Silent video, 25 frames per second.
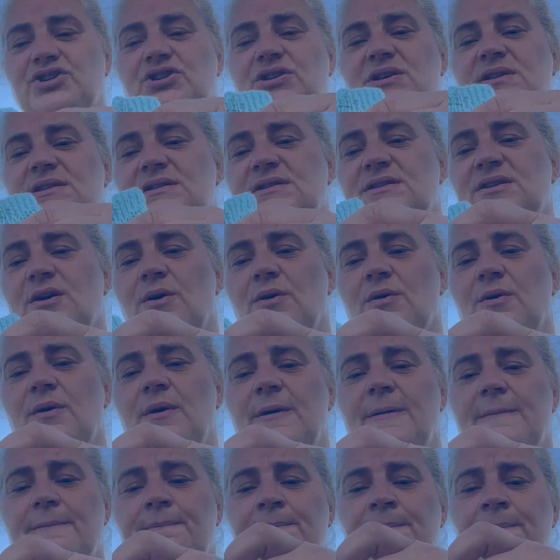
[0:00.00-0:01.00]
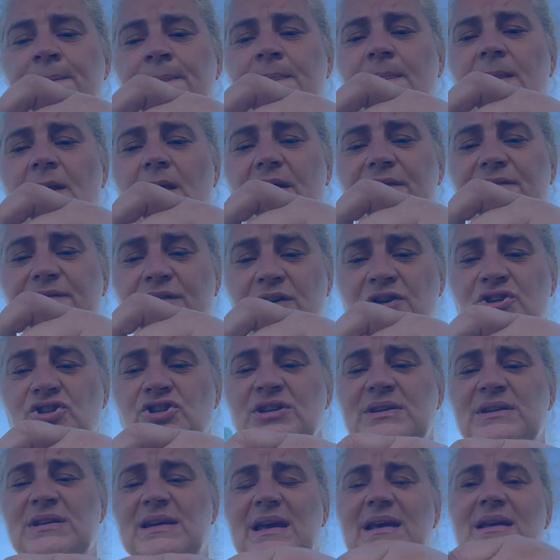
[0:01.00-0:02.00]
it. So I finished
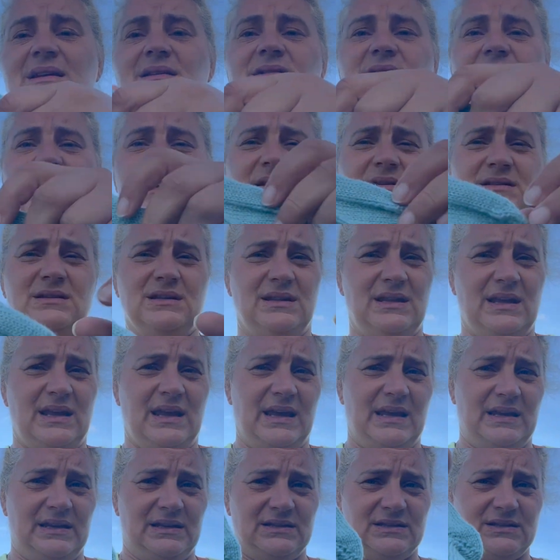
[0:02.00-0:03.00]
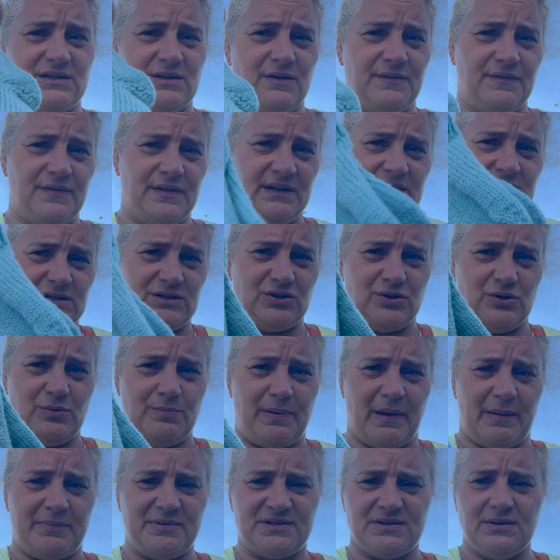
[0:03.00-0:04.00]
it and darned in the ends of these two
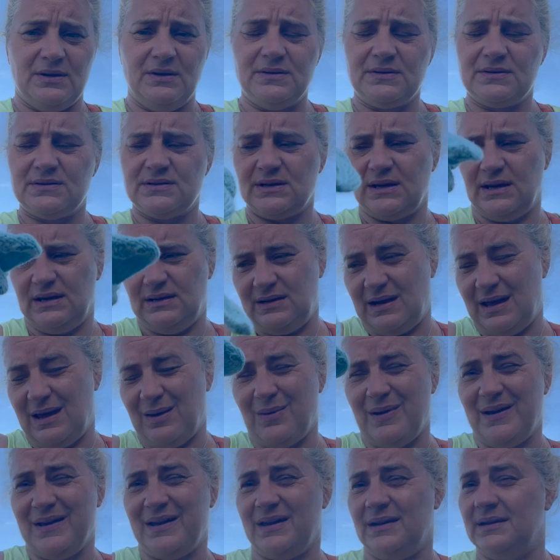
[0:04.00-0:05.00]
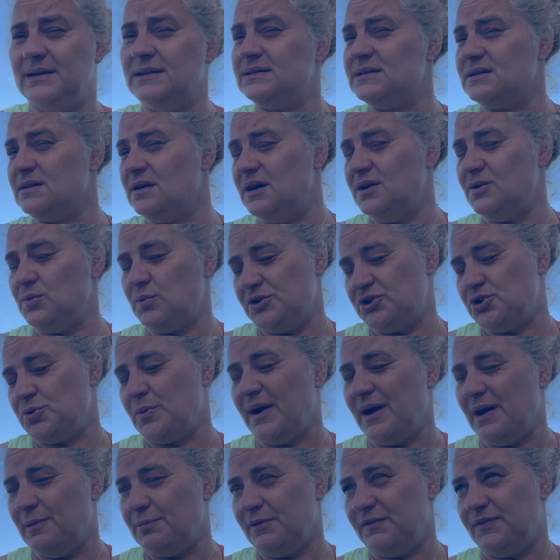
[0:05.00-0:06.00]
baby socks, and now I can decide which
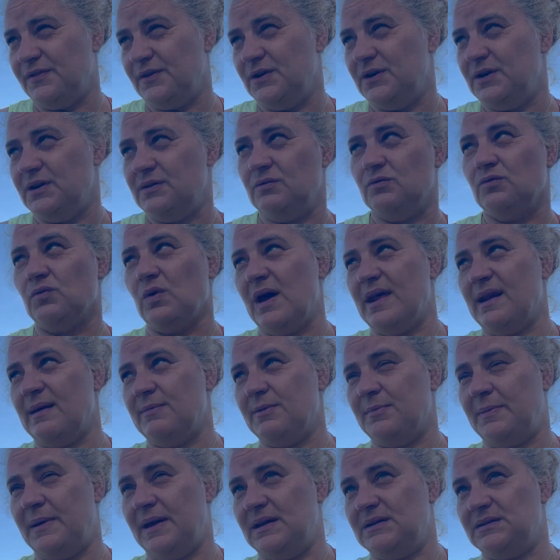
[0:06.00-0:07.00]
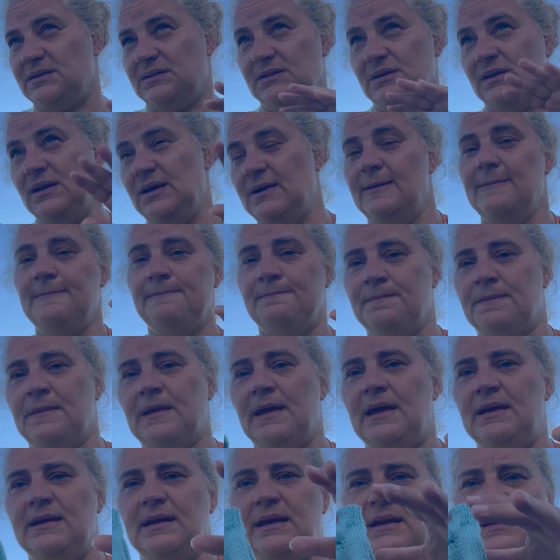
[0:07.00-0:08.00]
way I prefer, write up the pattern
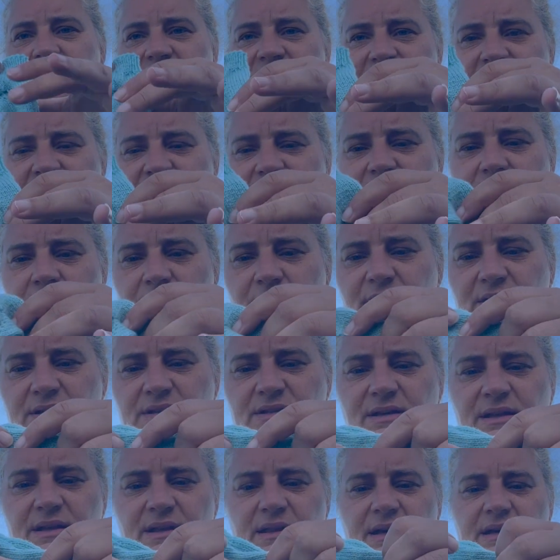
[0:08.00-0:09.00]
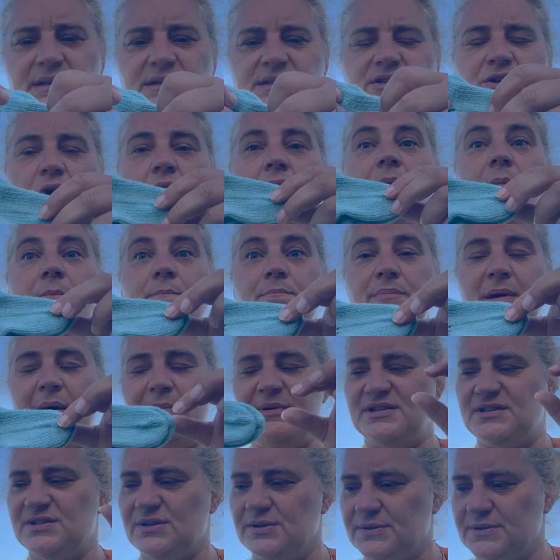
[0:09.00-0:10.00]
and get it tested and things like that. So baby
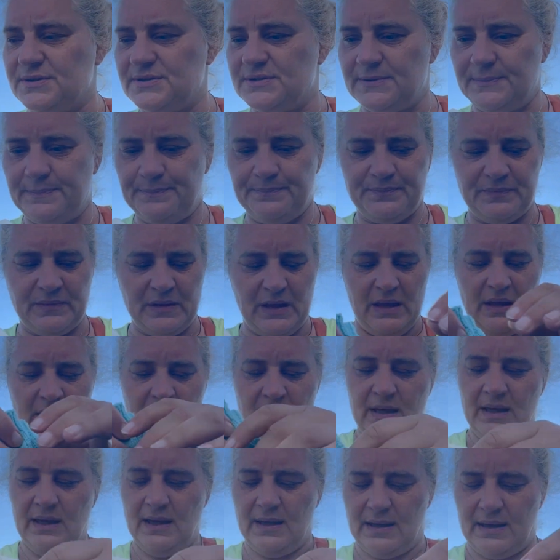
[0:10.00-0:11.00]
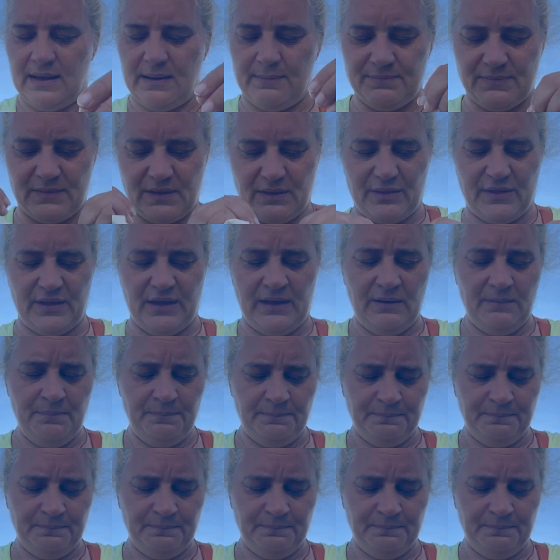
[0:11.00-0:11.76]
socks. Then